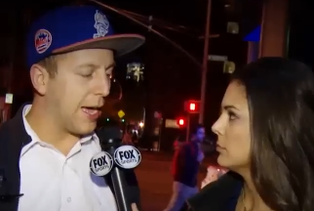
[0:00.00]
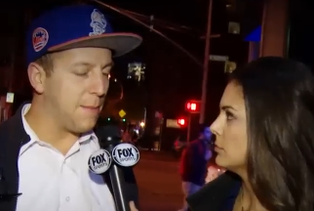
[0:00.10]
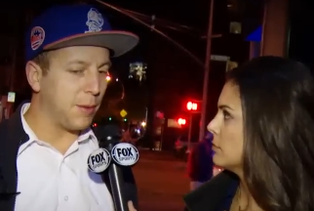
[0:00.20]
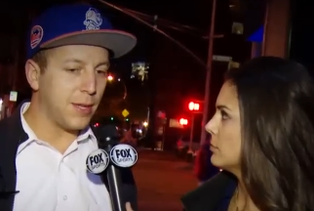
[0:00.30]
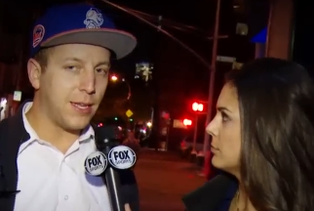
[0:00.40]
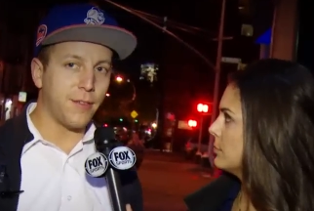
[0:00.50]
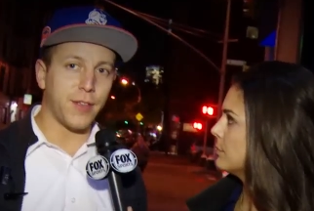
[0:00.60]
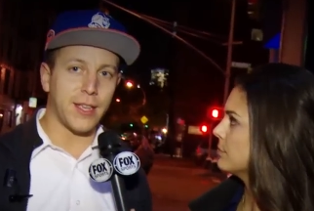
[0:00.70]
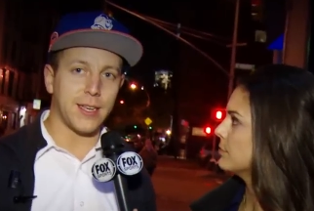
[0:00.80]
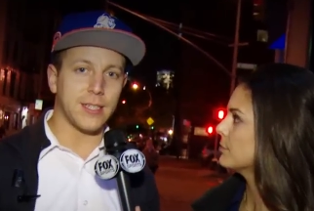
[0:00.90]
Speaker 1: I believe
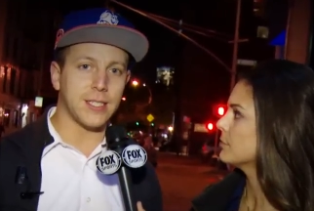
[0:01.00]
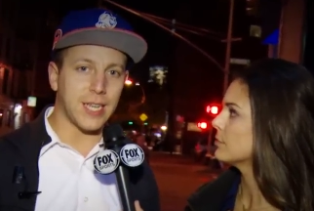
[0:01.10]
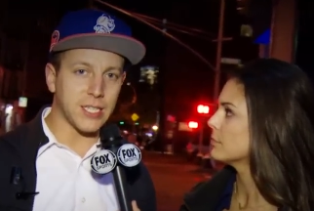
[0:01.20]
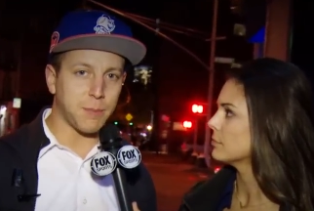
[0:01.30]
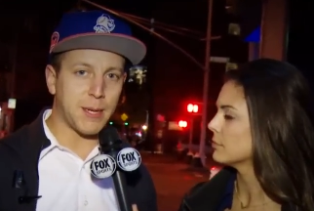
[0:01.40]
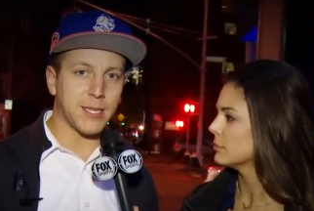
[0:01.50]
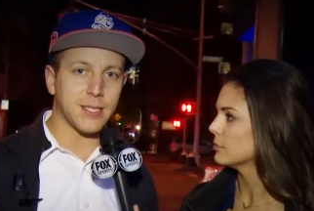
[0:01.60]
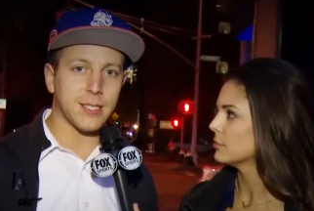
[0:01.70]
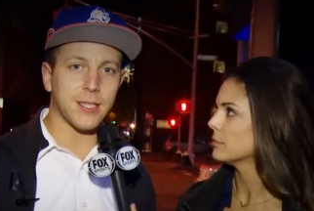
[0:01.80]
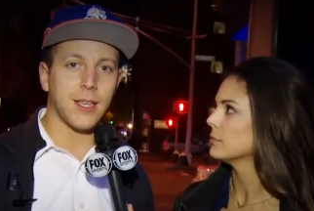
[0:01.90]
in
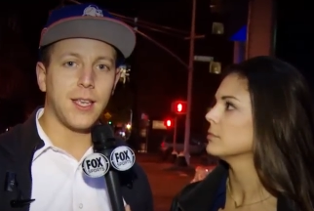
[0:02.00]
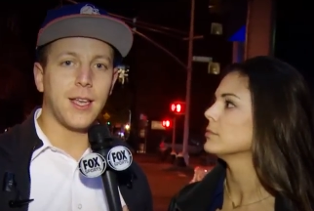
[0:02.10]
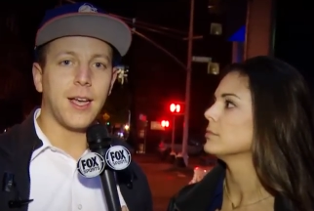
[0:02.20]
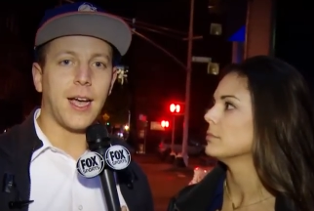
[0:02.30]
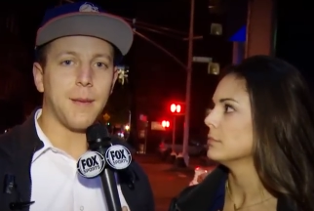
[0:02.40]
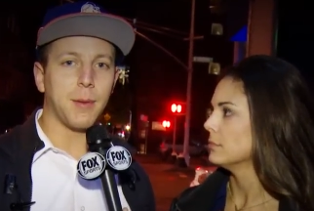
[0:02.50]
Cespedes I